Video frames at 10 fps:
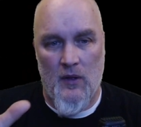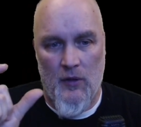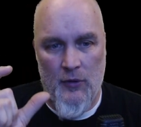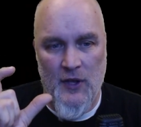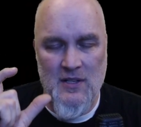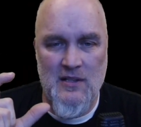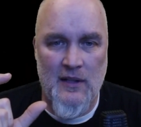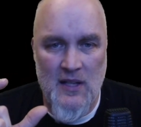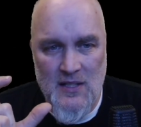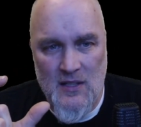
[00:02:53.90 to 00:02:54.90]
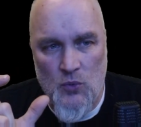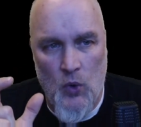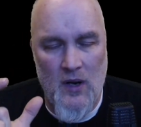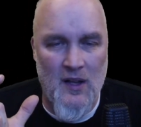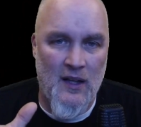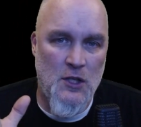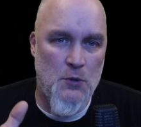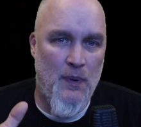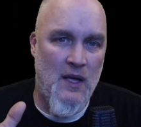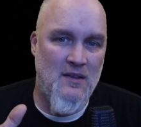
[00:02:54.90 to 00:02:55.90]
this this is one of the
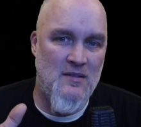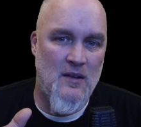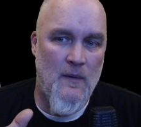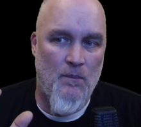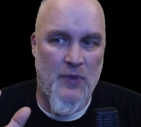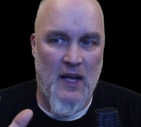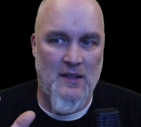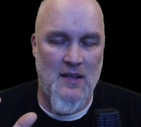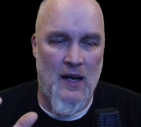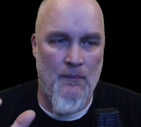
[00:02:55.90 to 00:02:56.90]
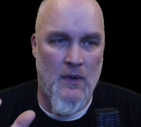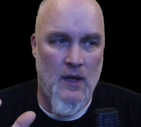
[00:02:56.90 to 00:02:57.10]
linchpins that um,